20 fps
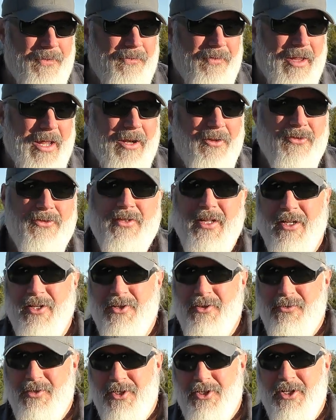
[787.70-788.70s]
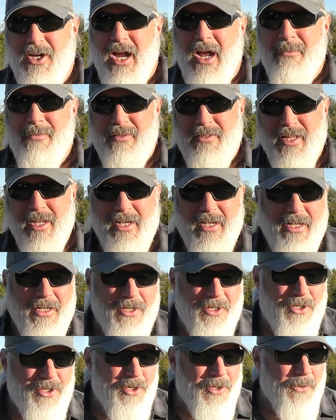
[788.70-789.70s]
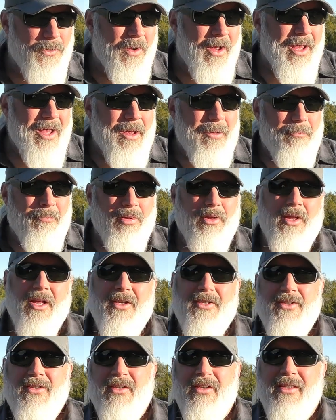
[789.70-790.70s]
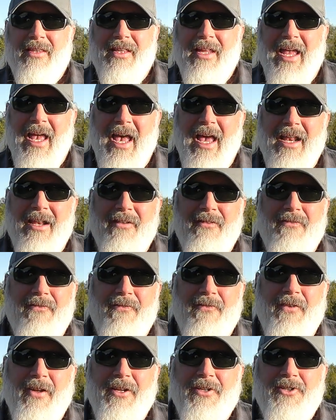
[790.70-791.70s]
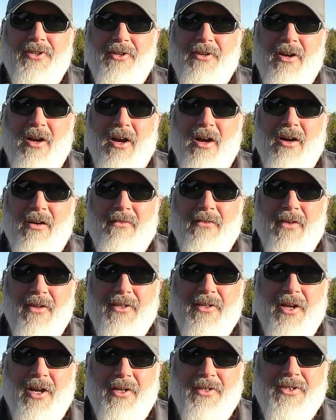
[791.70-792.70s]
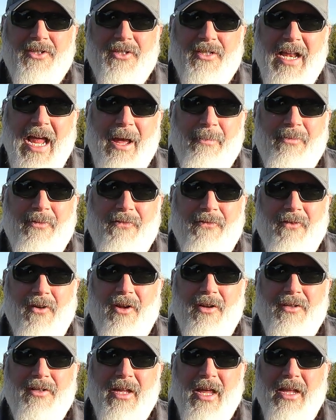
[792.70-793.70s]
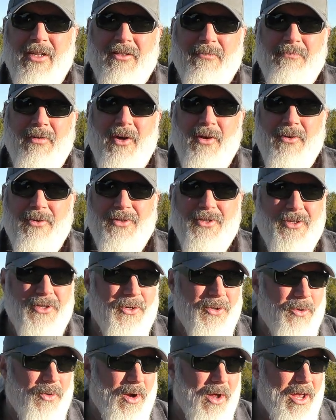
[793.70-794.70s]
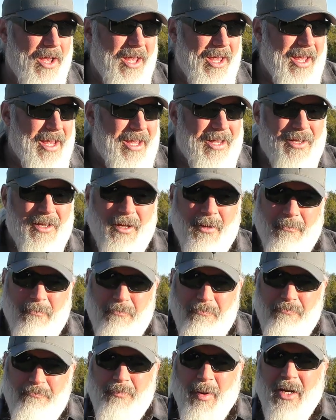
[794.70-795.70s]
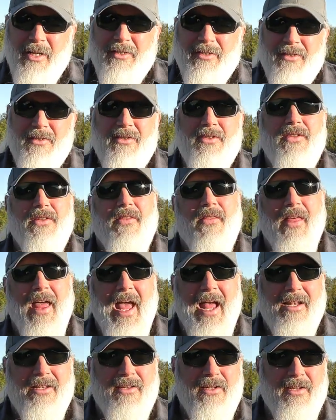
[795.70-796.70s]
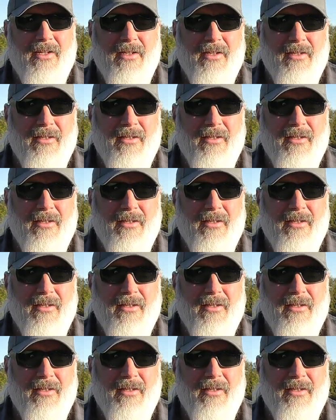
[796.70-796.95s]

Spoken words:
flannels that do the job that they need to do, plus the added feature of a snap front as opposed to buttons that